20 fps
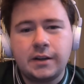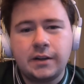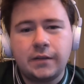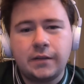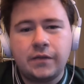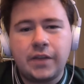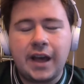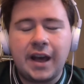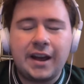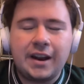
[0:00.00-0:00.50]

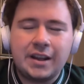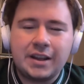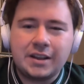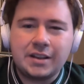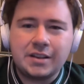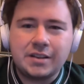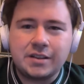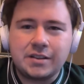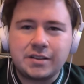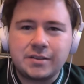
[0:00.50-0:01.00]
that
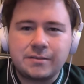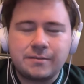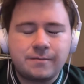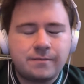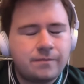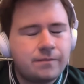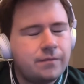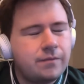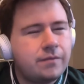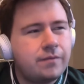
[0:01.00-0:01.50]
is
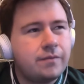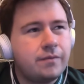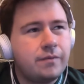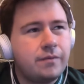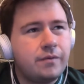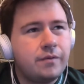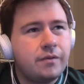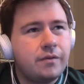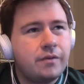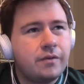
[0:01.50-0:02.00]

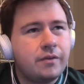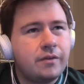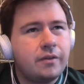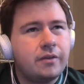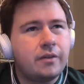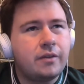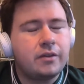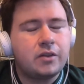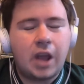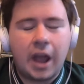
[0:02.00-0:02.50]

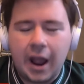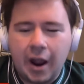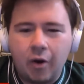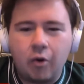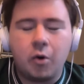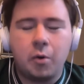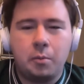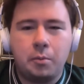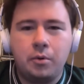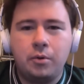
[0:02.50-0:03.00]

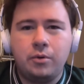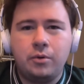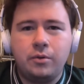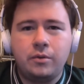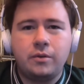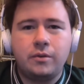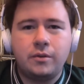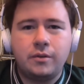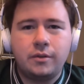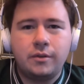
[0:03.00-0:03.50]
terrible.
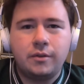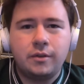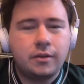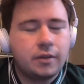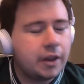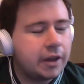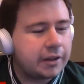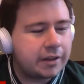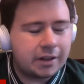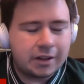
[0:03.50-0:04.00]

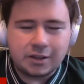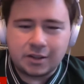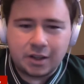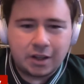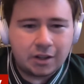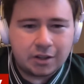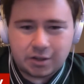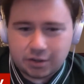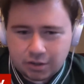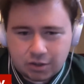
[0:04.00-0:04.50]
Like,
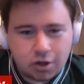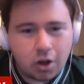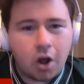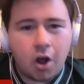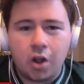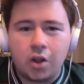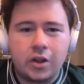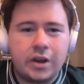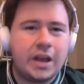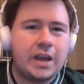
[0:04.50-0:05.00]
let's just
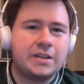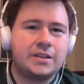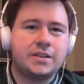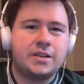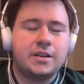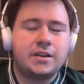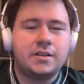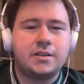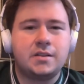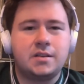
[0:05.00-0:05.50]
call it as it
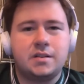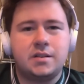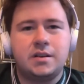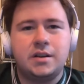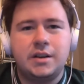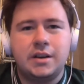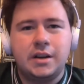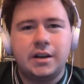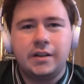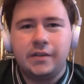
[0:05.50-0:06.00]
is.
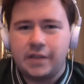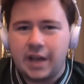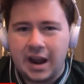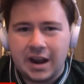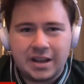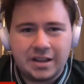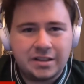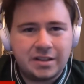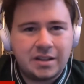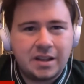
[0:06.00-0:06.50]
That
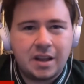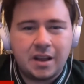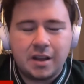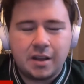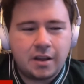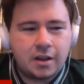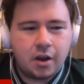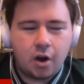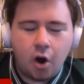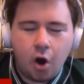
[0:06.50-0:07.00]
is
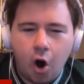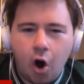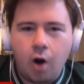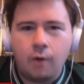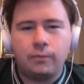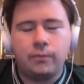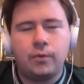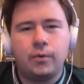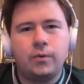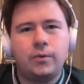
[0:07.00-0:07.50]

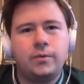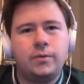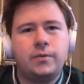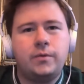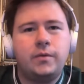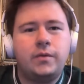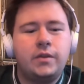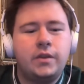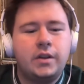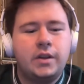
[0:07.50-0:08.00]
awful.
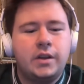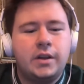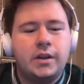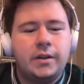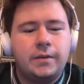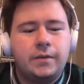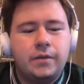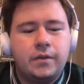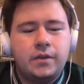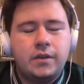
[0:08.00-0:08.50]

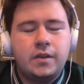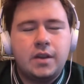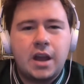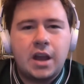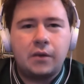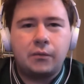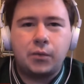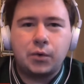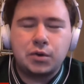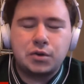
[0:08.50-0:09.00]

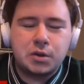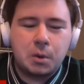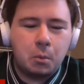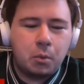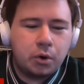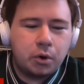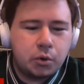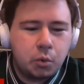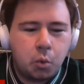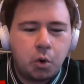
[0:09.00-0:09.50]
And for
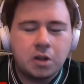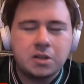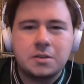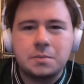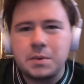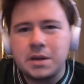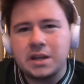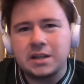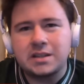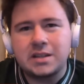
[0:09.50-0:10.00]
someone to once
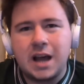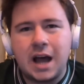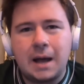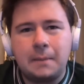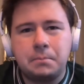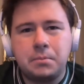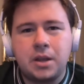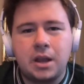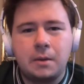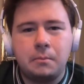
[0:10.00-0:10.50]
be a
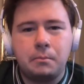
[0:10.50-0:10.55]
top 10